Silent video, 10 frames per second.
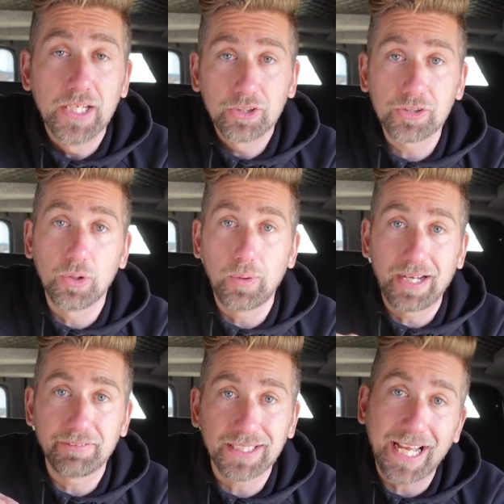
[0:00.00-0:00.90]
So
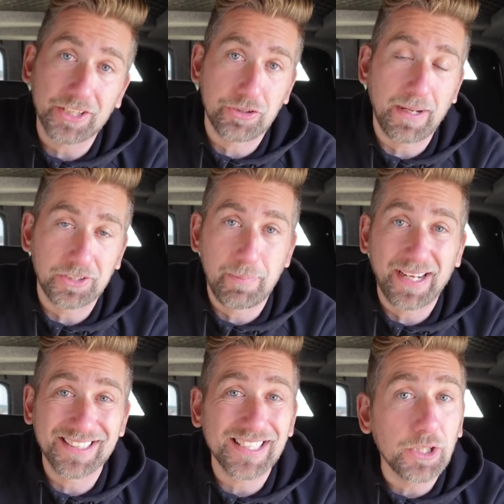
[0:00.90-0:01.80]
having that extra battery
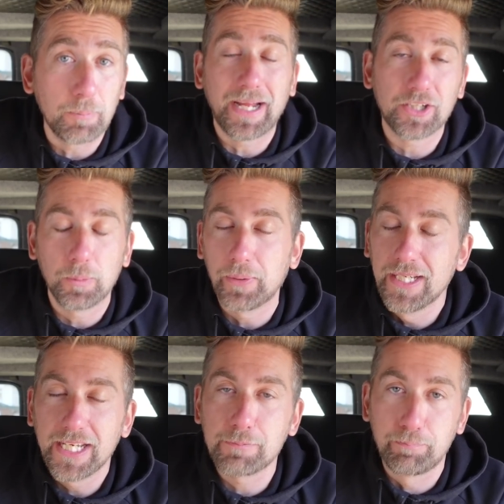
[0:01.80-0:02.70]
bank as a little backup
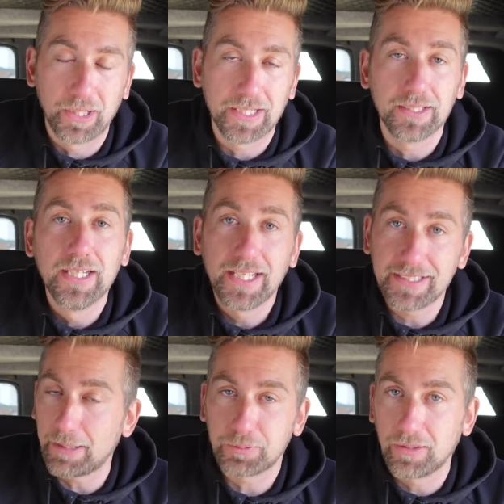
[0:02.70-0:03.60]
is brilliant.
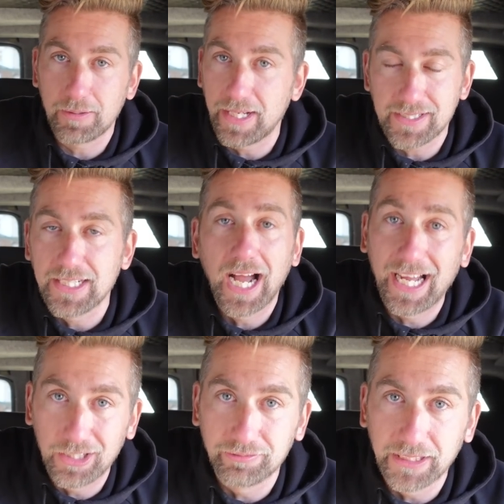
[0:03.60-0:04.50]
It's absolutely amazing.
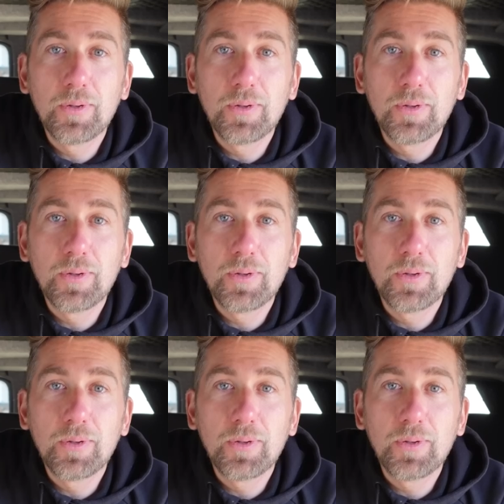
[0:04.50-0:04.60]
I love it.